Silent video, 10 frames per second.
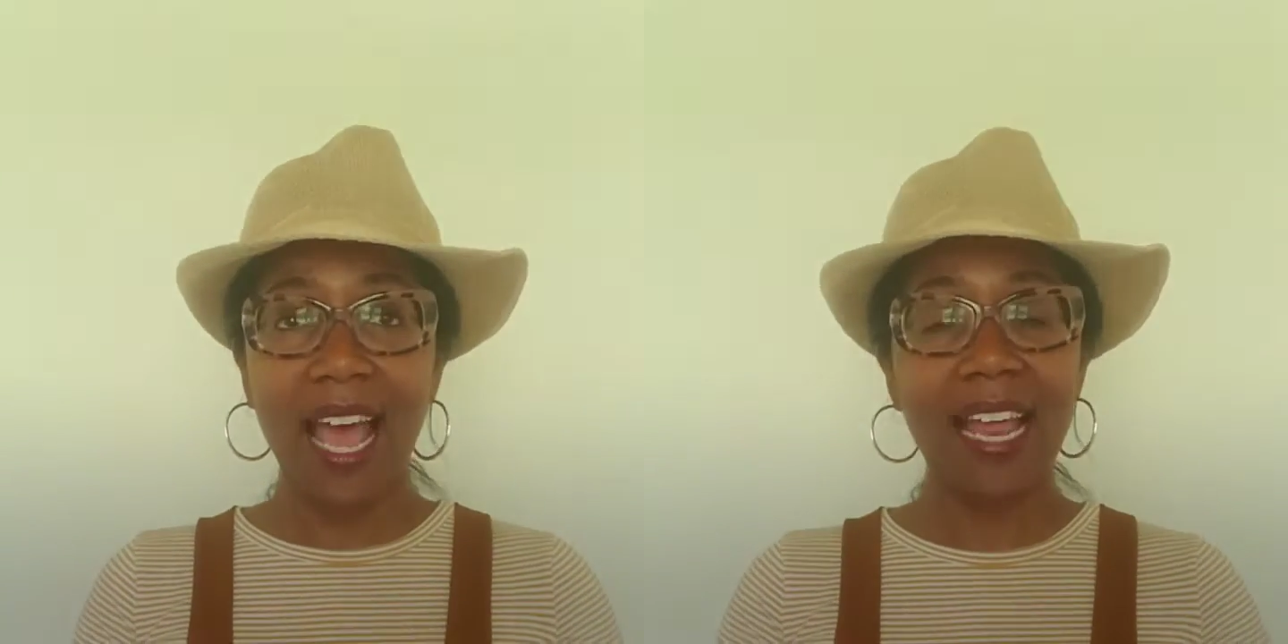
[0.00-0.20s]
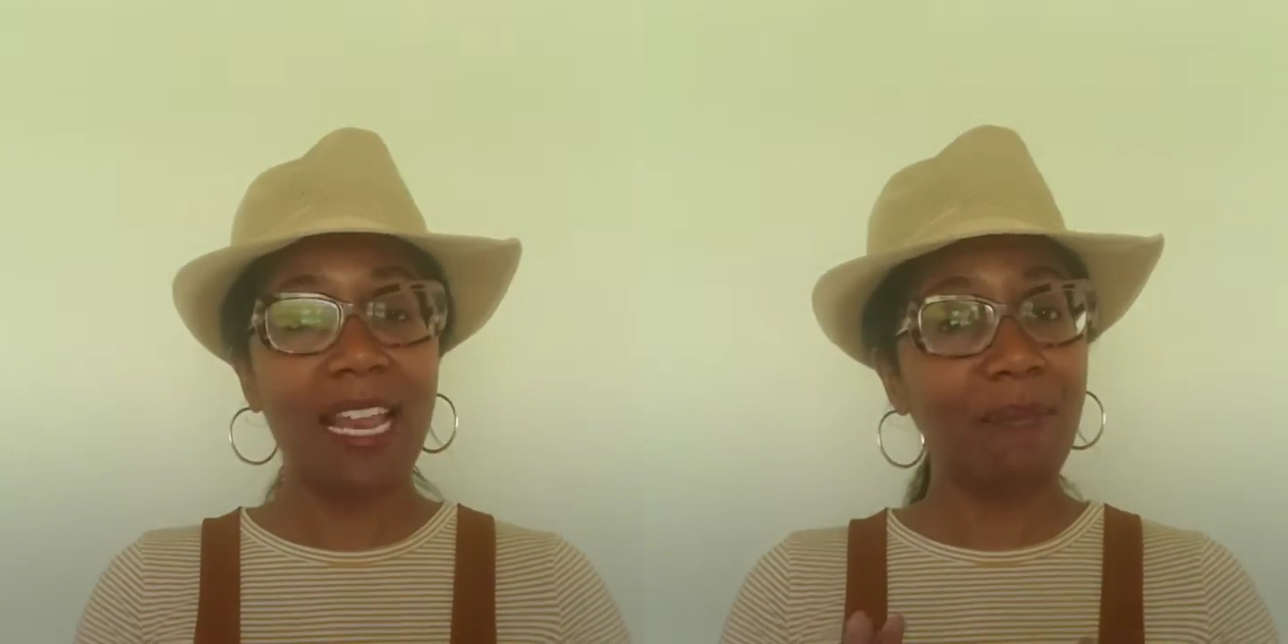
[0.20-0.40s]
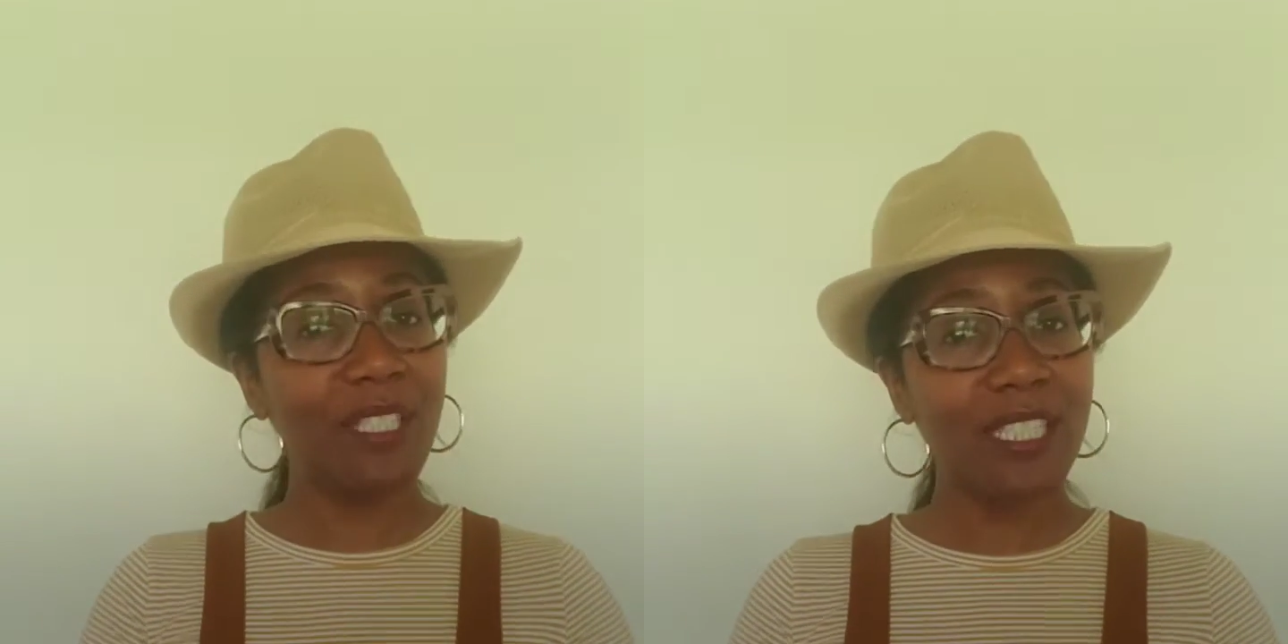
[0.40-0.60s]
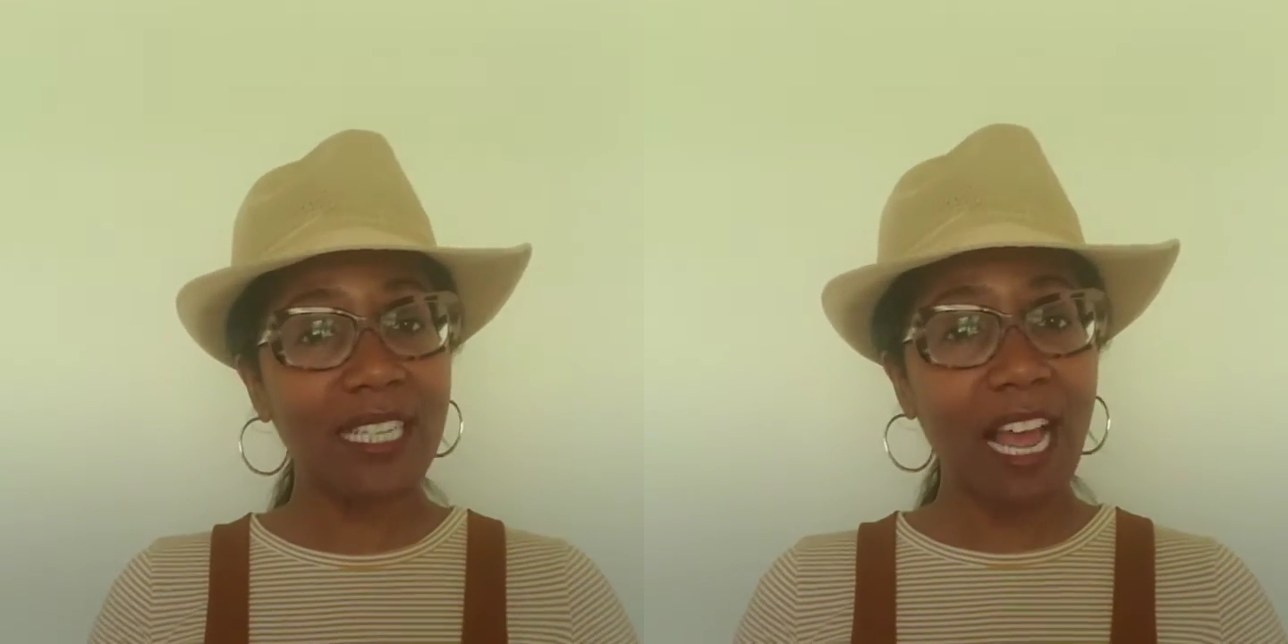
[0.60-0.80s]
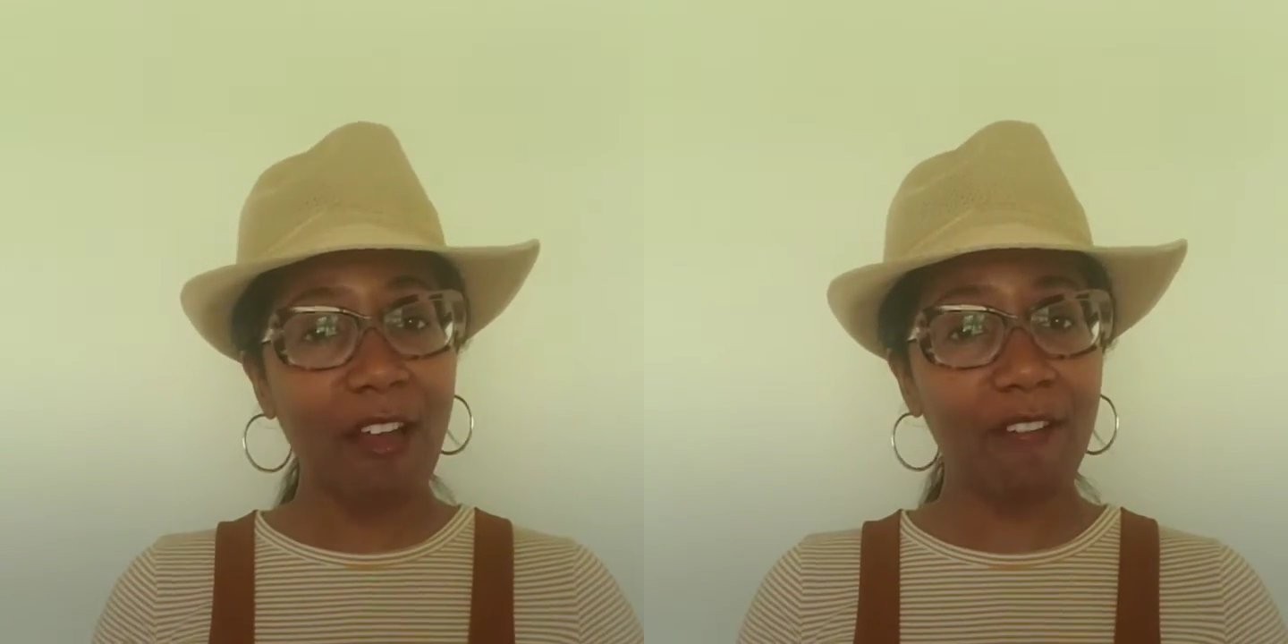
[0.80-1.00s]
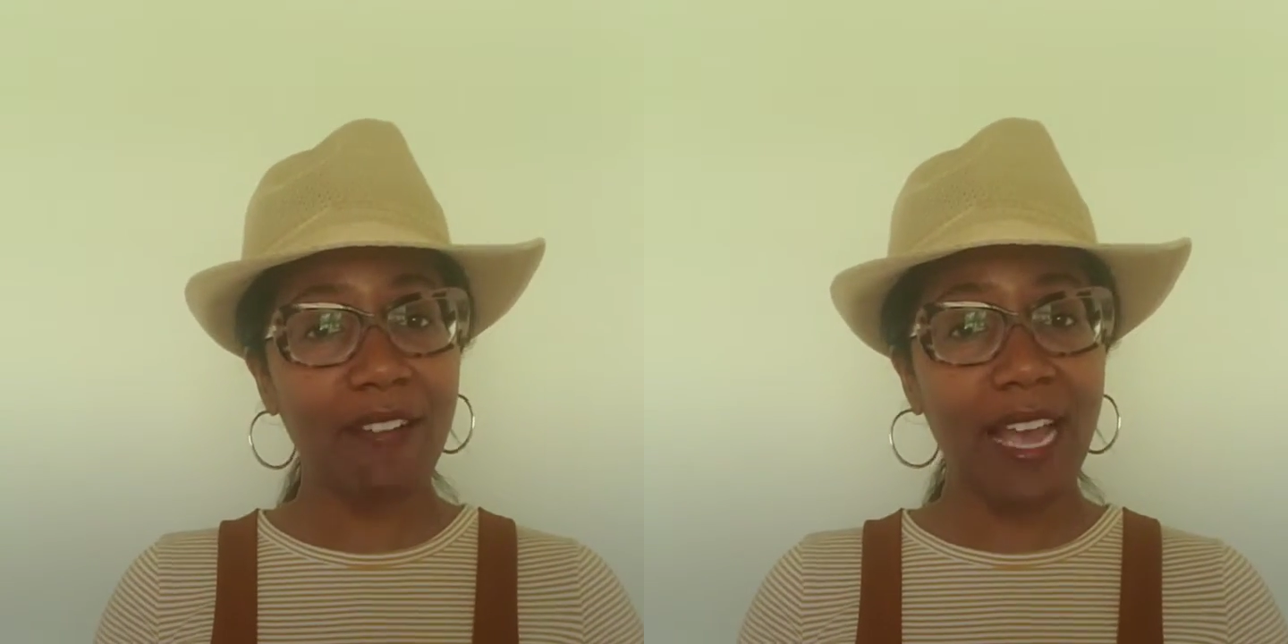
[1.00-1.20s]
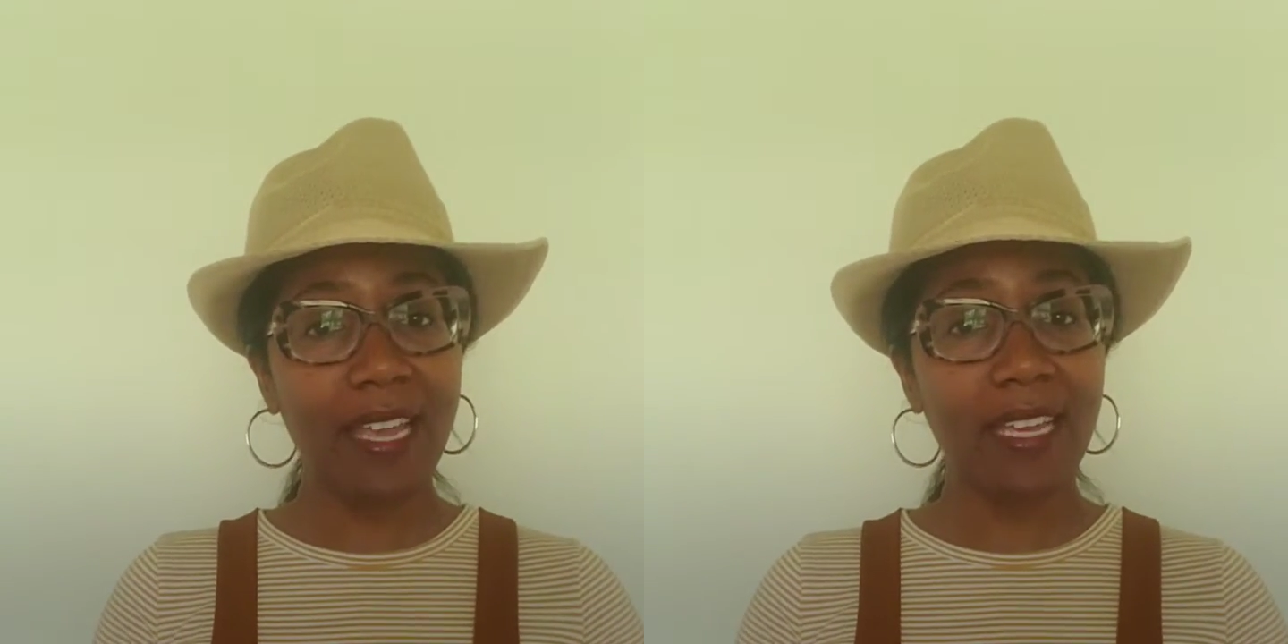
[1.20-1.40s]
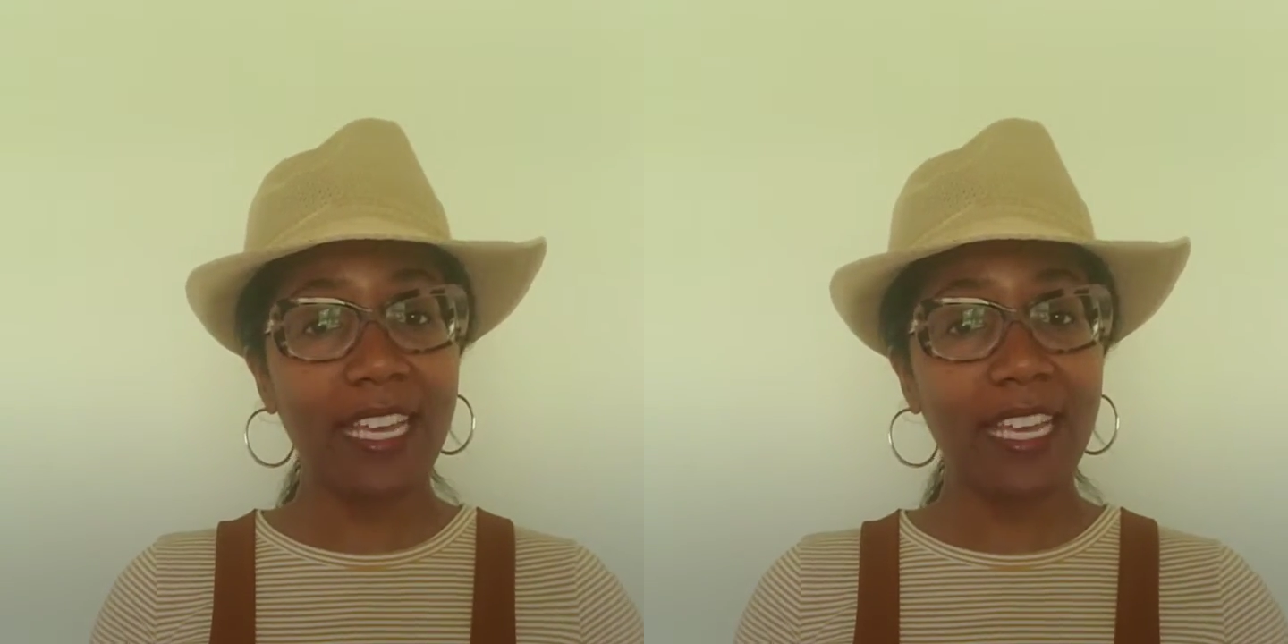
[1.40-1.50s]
And let me just clarify,